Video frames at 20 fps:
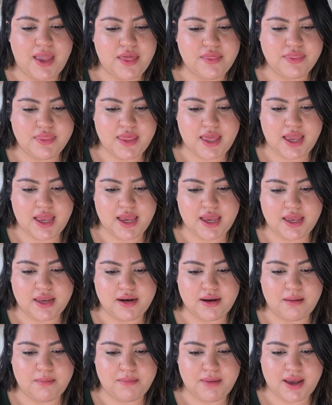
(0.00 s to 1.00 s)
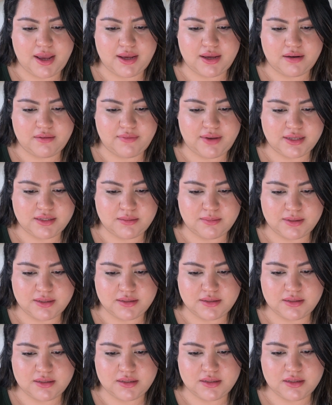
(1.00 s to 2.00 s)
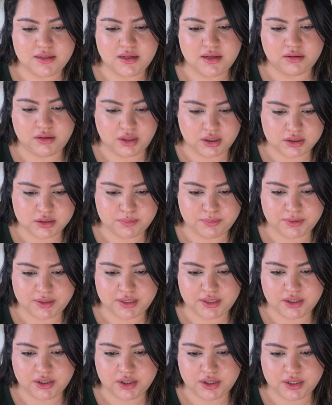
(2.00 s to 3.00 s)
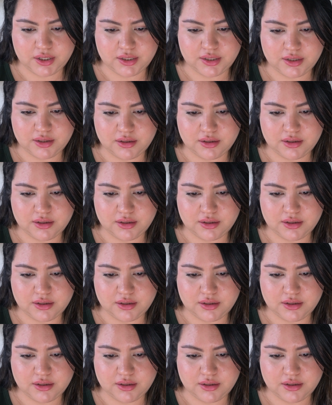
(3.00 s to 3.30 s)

And then my investments looks pretty good.